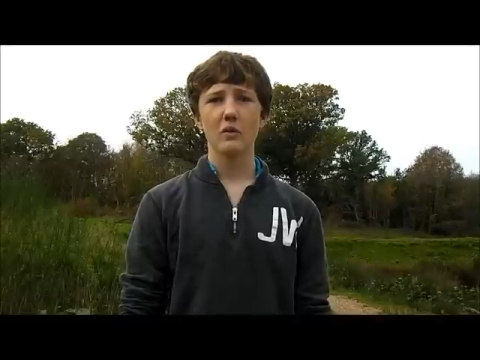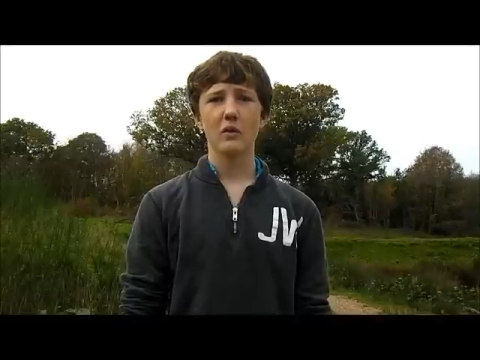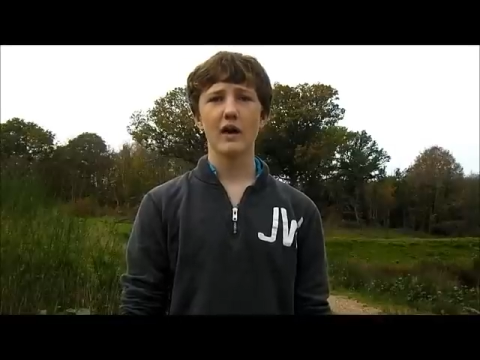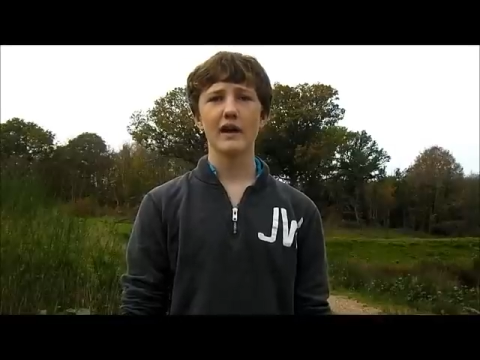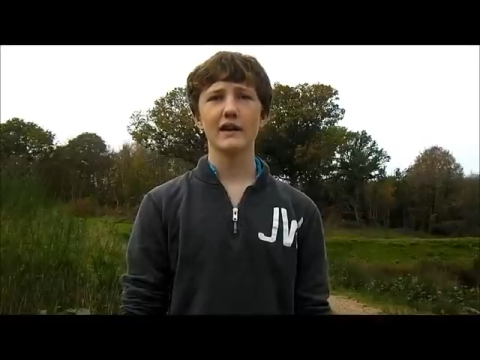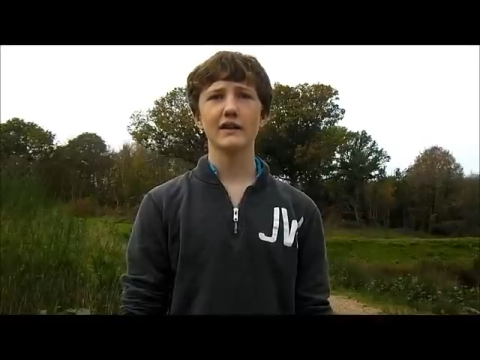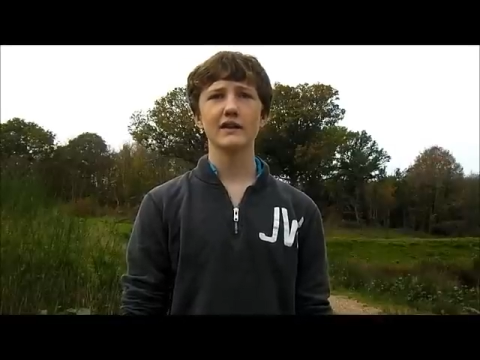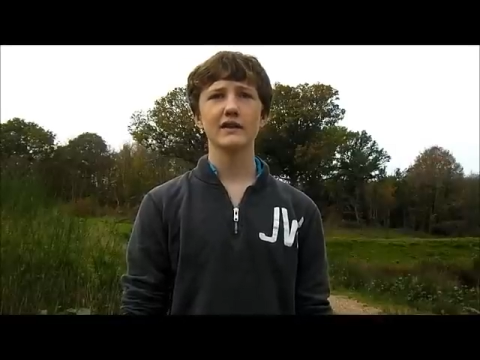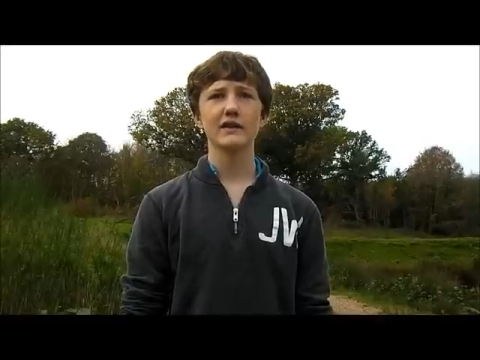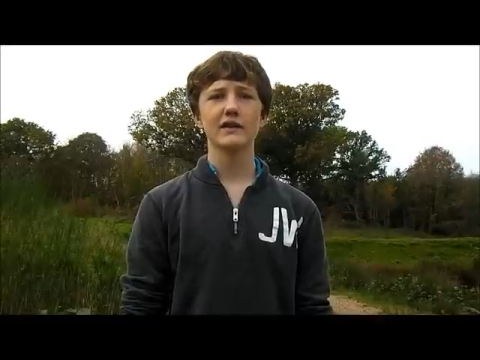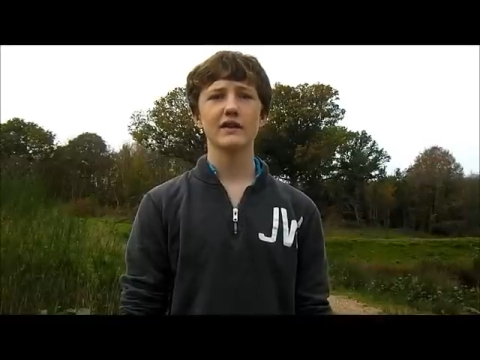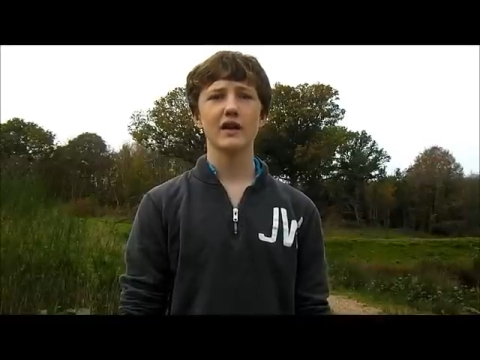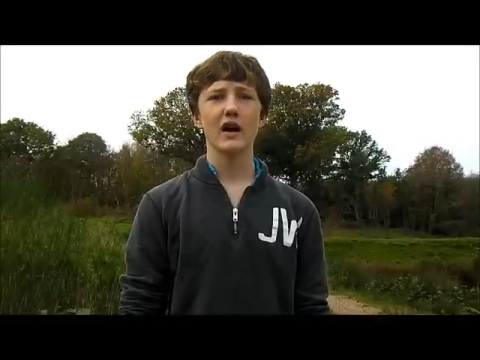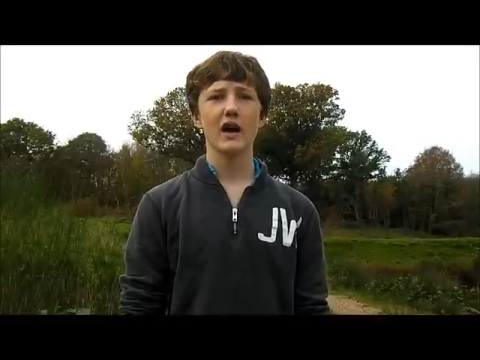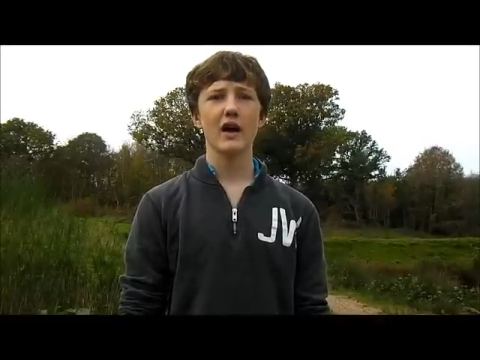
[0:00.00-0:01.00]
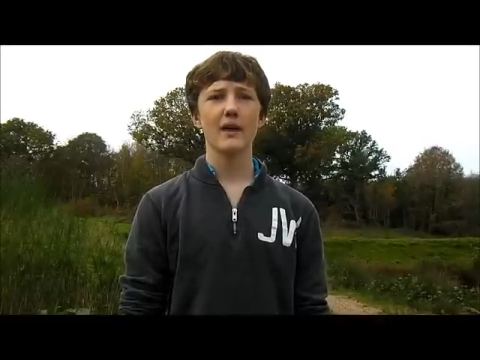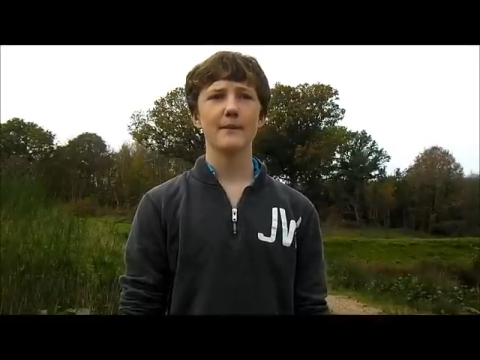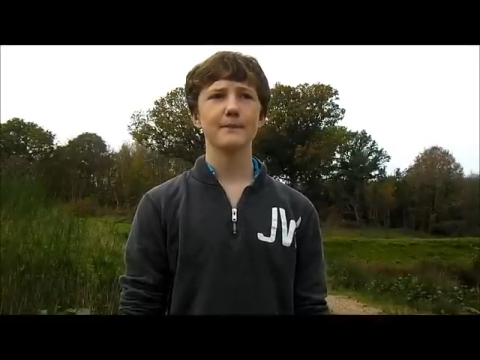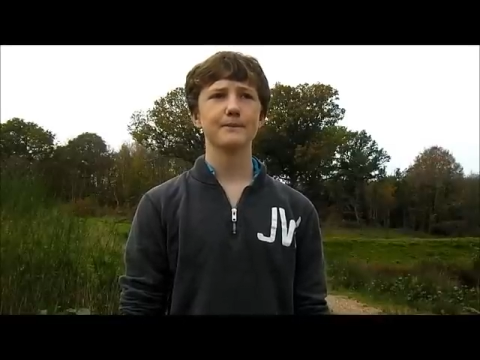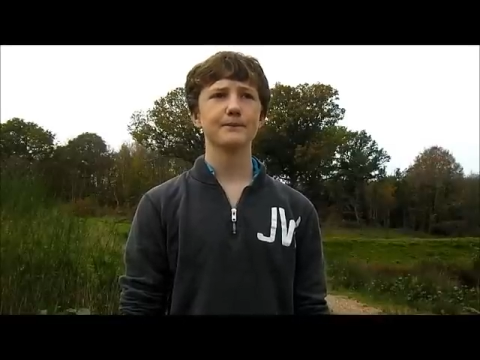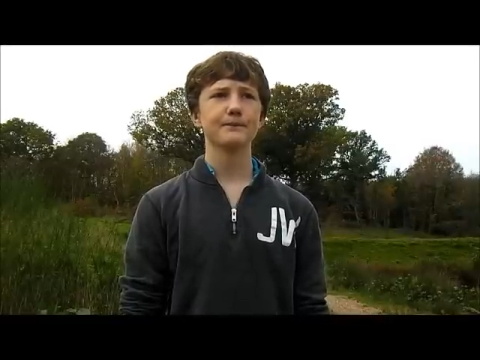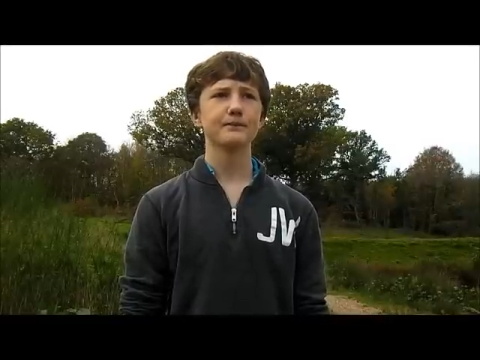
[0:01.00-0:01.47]
Wylands,
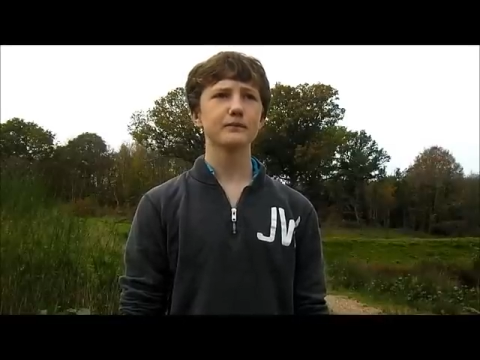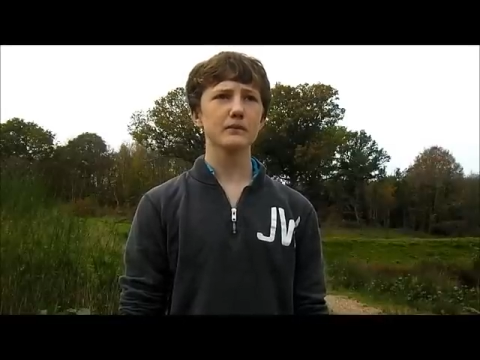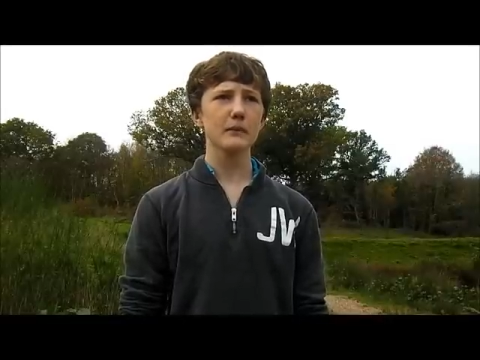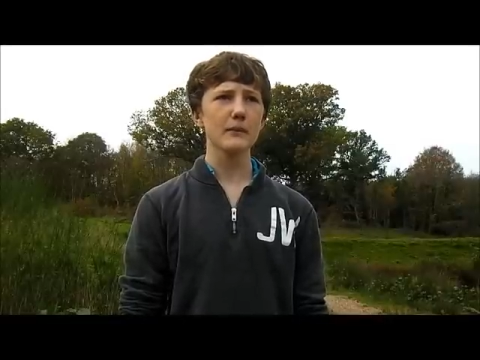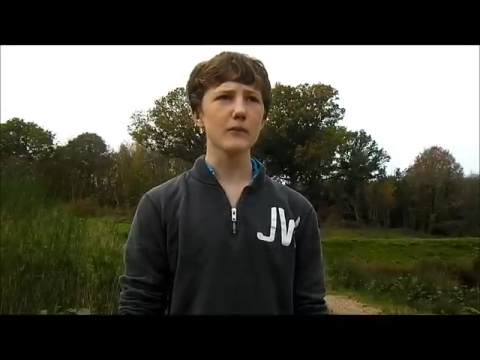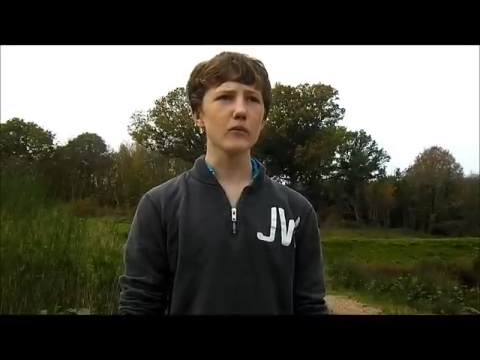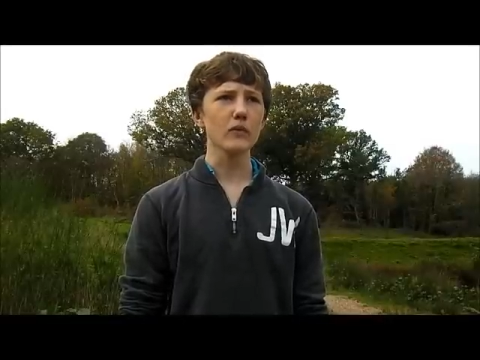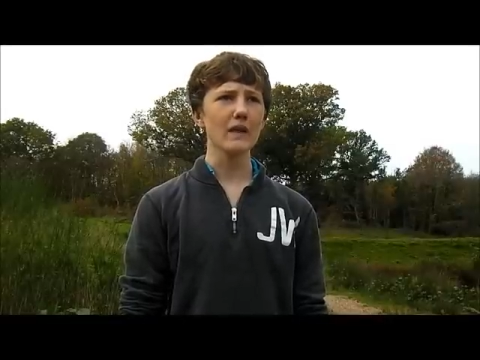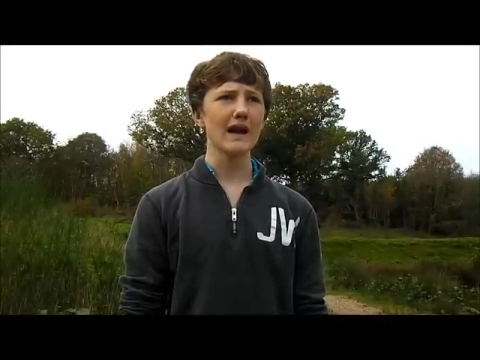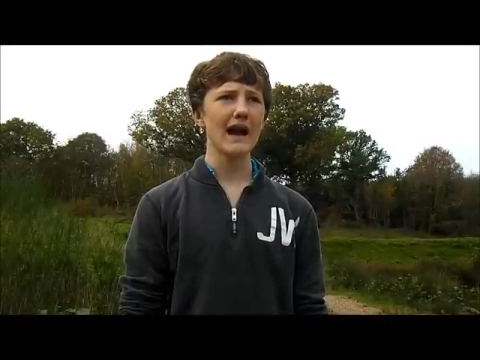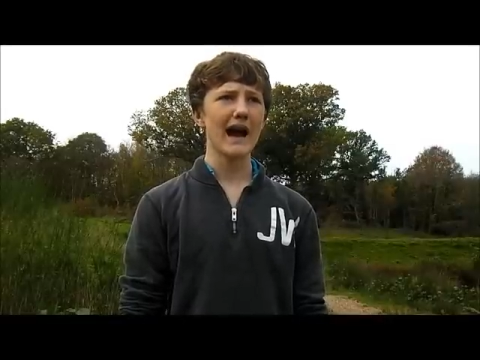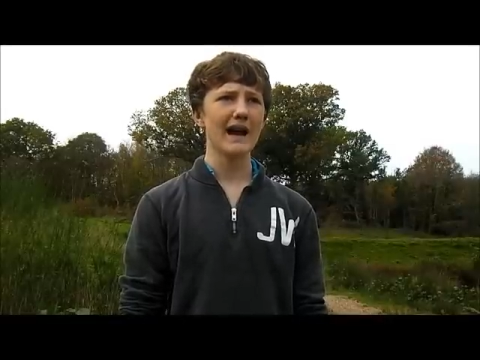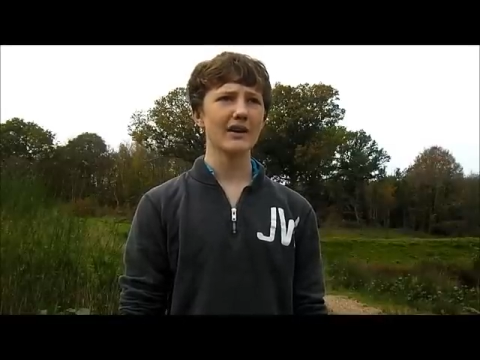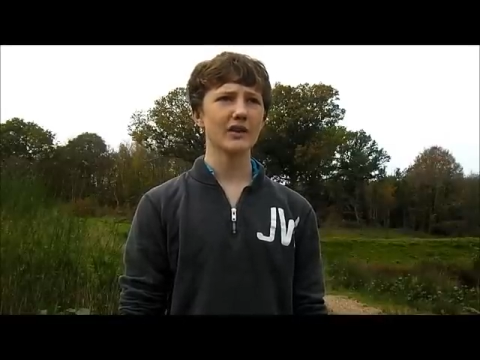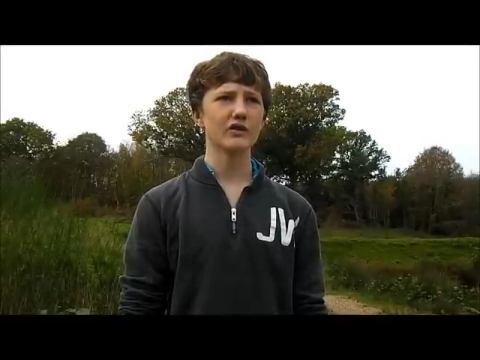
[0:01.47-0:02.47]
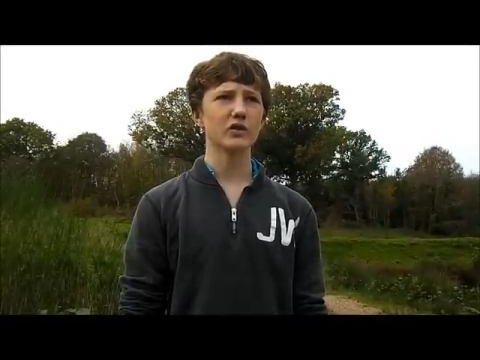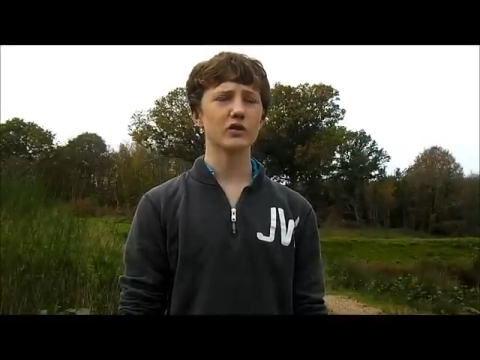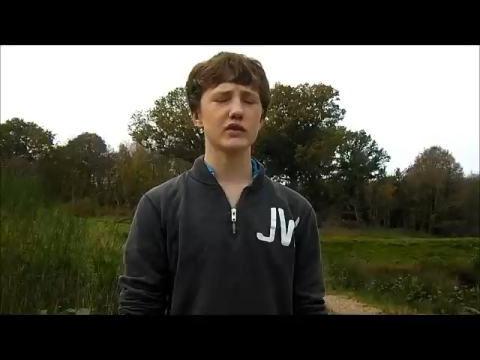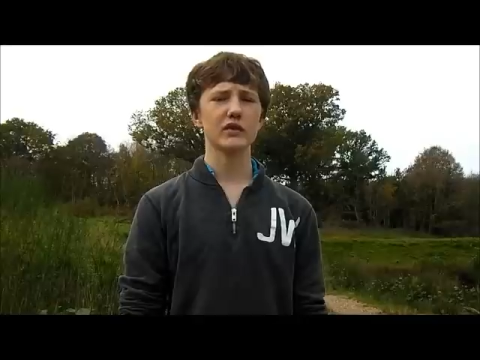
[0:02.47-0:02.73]
and I'll talk